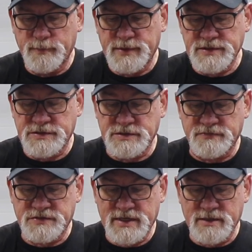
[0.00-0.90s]
pieces
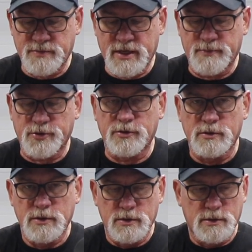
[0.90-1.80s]
of sandpaper,
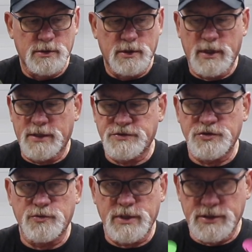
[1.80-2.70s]

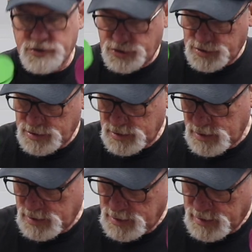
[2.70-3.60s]
2 each,
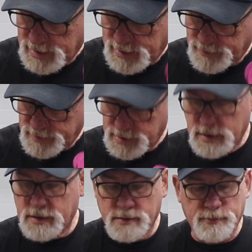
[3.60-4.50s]
and
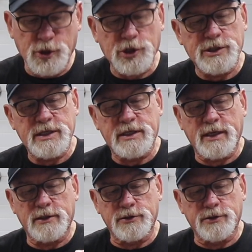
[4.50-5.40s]
the burgundy
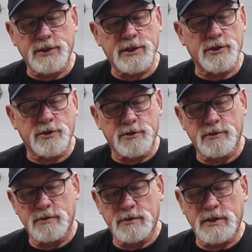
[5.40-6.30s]
color
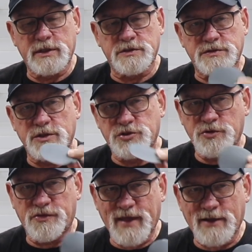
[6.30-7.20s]
here is
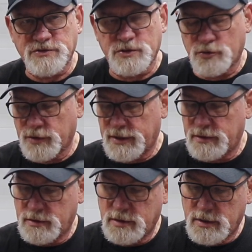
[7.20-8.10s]
2000 grit,
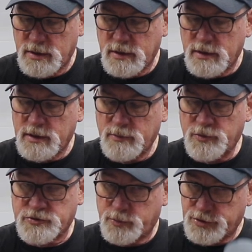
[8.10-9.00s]

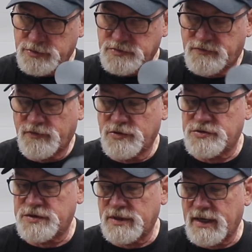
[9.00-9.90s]
which we'll use
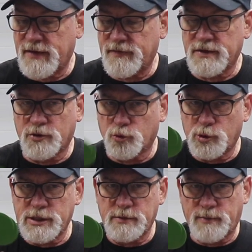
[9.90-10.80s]
first, and the
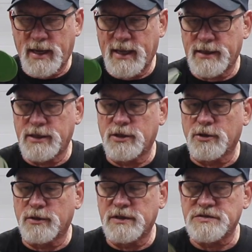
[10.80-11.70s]
green pad
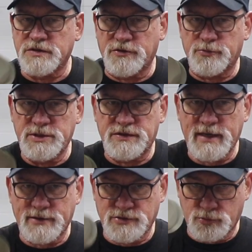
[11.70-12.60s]
here is the
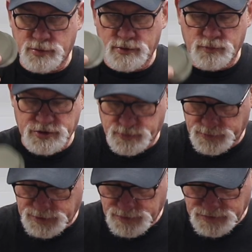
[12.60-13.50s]
3000 grit, which
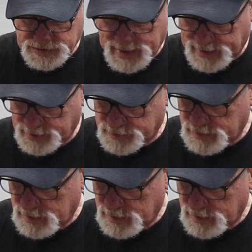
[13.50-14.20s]
we'll use second.